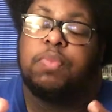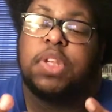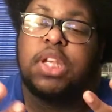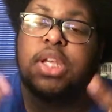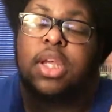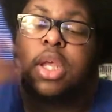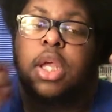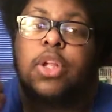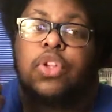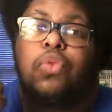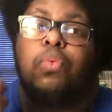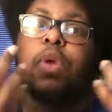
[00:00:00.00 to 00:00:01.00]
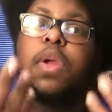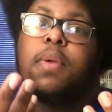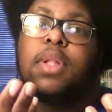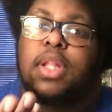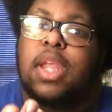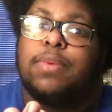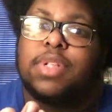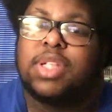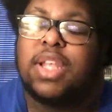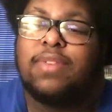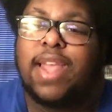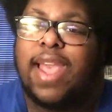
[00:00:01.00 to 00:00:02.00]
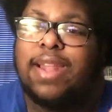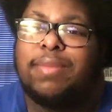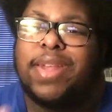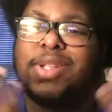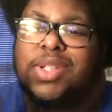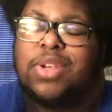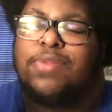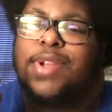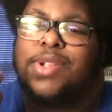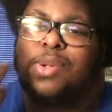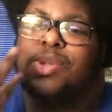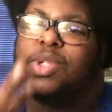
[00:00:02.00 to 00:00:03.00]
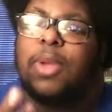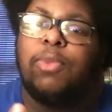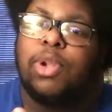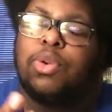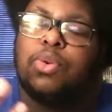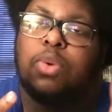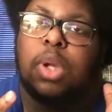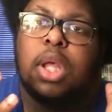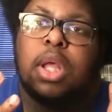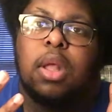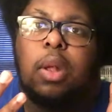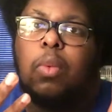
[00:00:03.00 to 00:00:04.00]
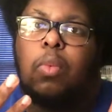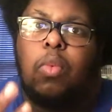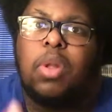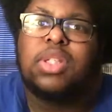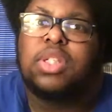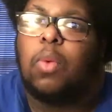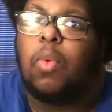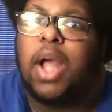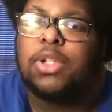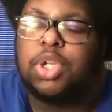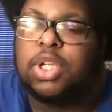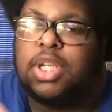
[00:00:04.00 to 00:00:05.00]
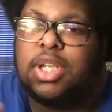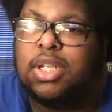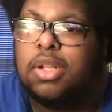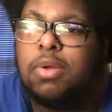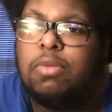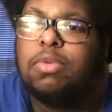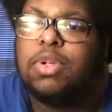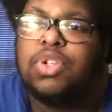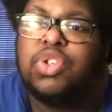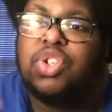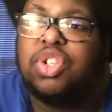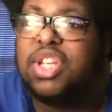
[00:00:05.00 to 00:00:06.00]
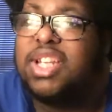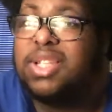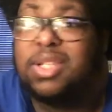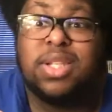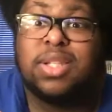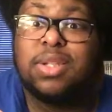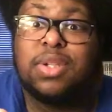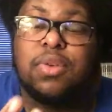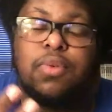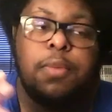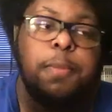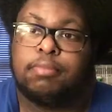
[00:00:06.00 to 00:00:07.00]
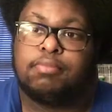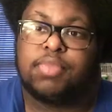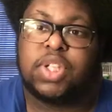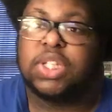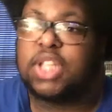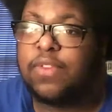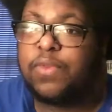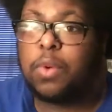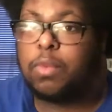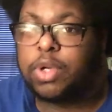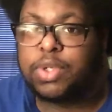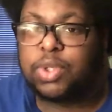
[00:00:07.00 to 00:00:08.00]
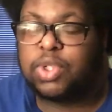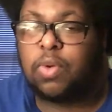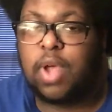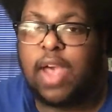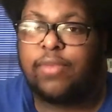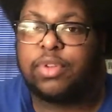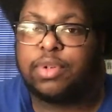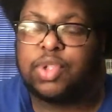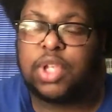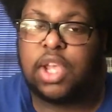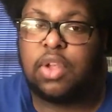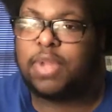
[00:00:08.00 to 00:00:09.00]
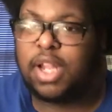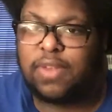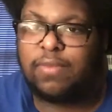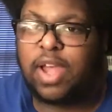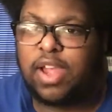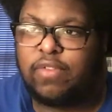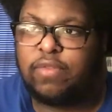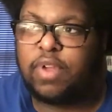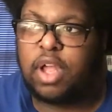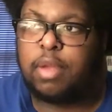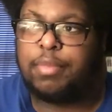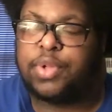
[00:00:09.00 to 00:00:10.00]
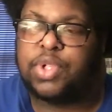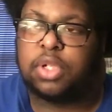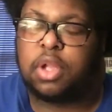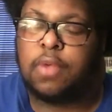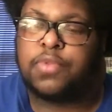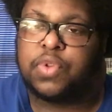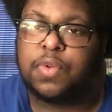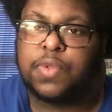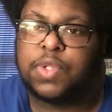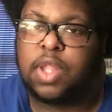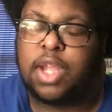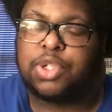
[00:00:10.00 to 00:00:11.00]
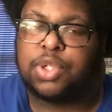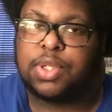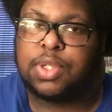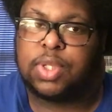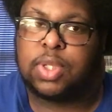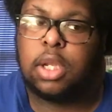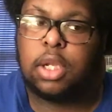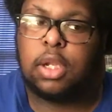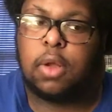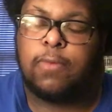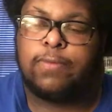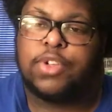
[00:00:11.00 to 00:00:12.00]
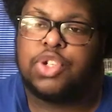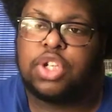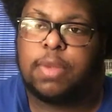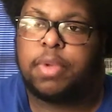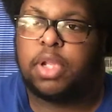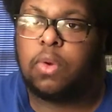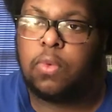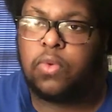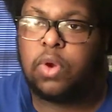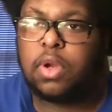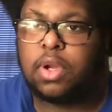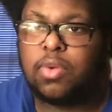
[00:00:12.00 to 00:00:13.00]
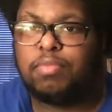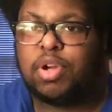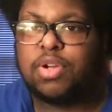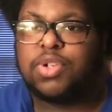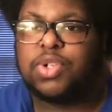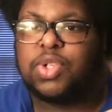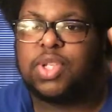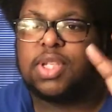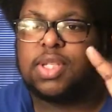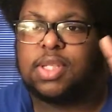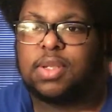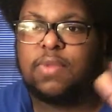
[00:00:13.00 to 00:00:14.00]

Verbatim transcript: be thrilled that they received the anime series, or someone who wants to watch it and, you know, or just needs season 2. Sentai Filmworks is still having their sale, 95% off certain selections, you know, free shipping over purchases